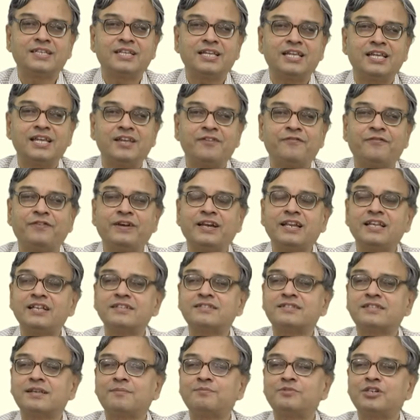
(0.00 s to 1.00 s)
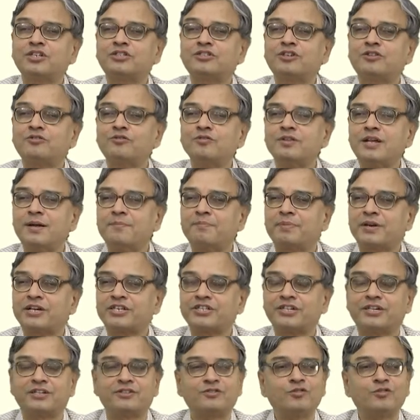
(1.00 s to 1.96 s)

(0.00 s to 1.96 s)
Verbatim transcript: if it is subjected to compression.